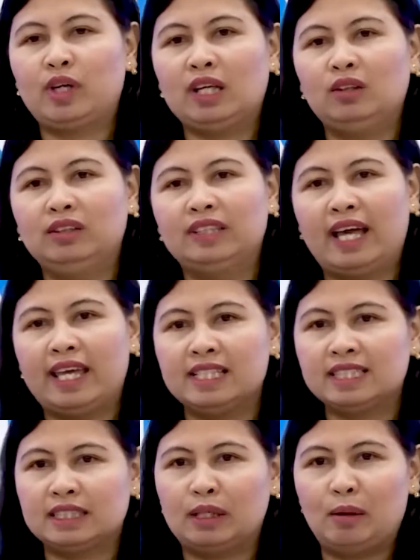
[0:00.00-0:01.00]
to
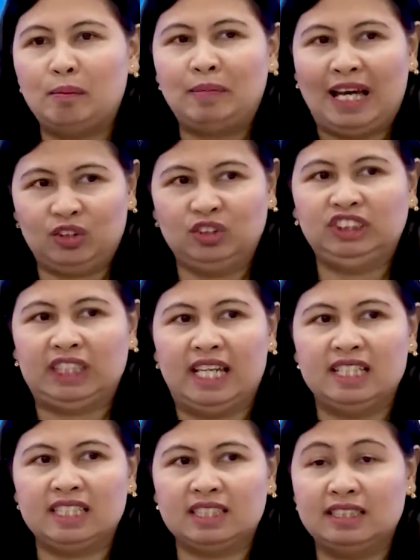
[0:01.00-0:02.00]
recognize
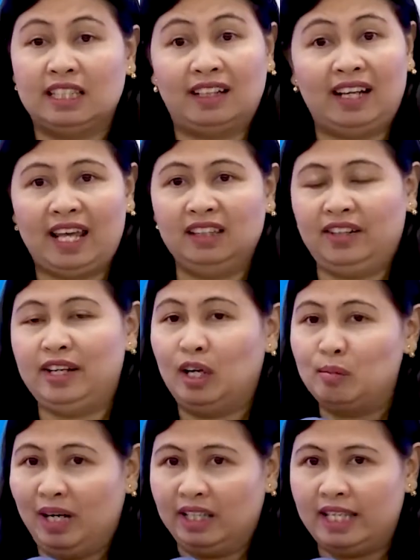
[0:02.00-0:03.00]
pathogens that are entering
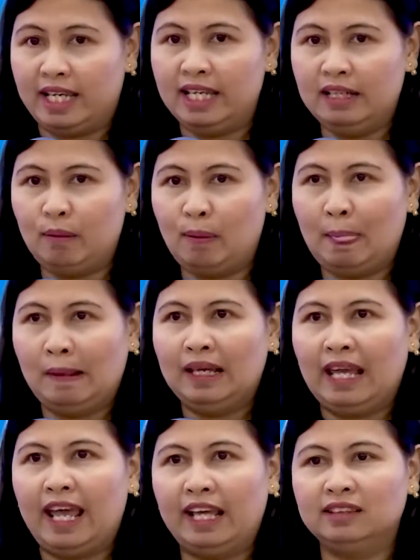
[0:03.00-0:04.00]
our body.
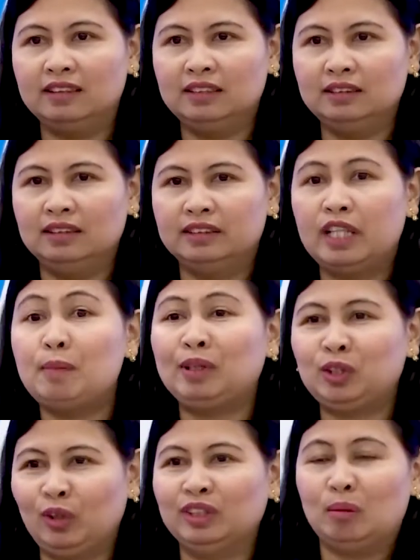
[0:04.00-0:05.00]
And they
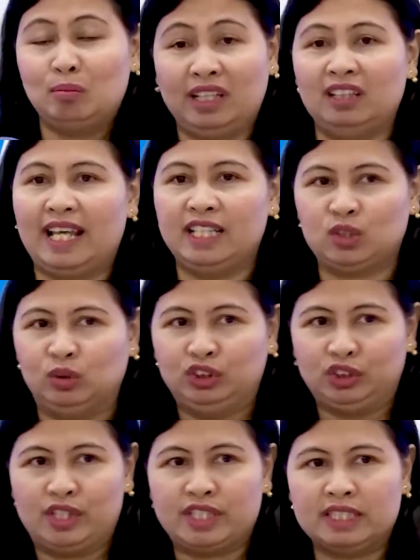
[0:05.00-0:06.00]
patrol the blood like
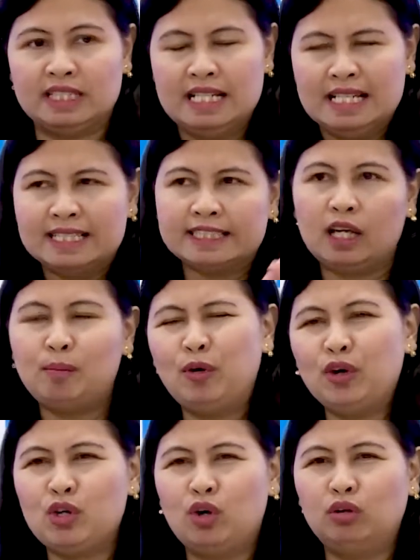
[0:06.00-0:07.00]
soldiers. Sila
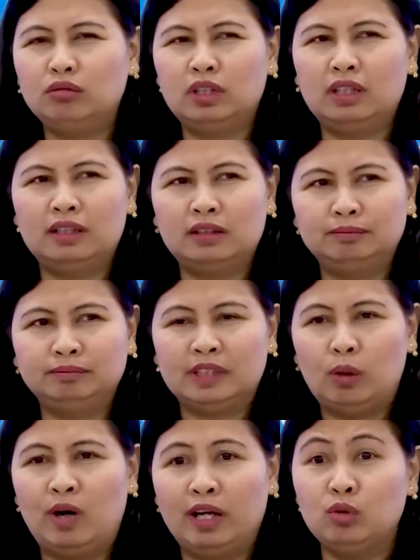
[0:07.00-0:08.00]
po yung
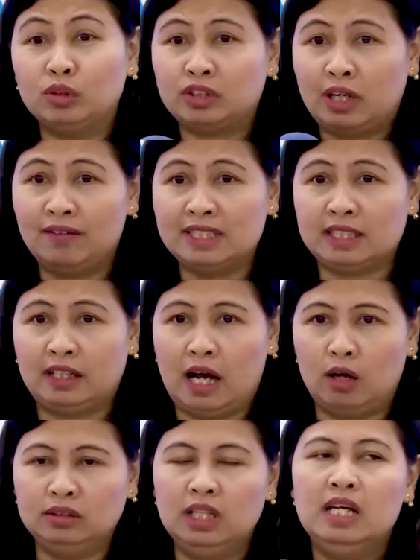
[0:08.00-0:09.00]
the one who travels
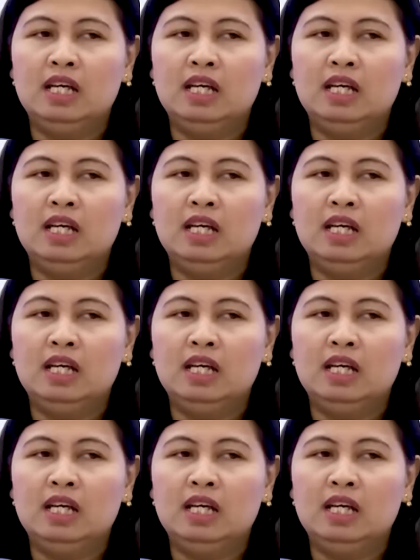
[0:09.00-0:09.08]
around